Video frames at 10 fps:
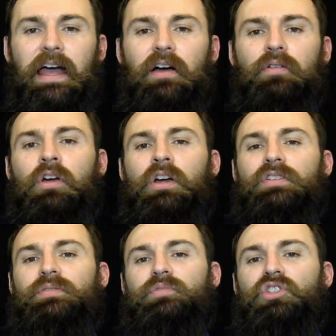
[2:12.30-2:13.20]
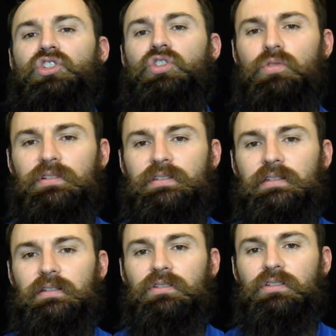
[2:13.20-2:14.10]
how some students
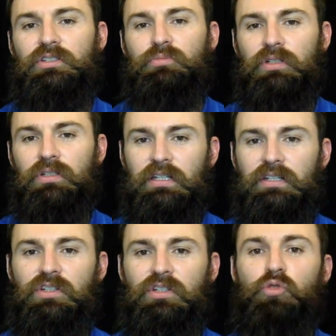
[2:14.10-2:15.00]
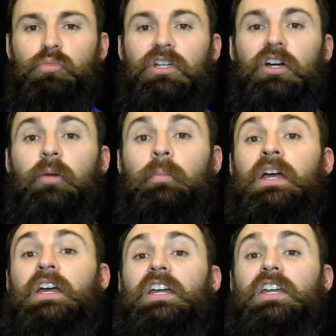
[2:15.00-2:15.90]
that she's been teaching to become
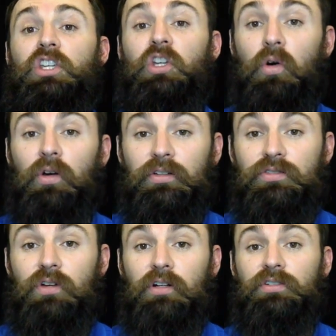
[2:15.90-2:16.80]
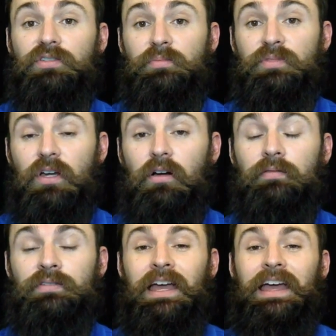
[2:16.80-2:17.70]
yoga instructors
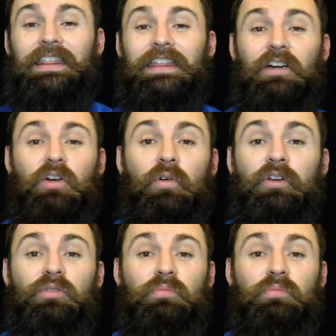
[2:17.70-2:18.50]
themselves, they're going to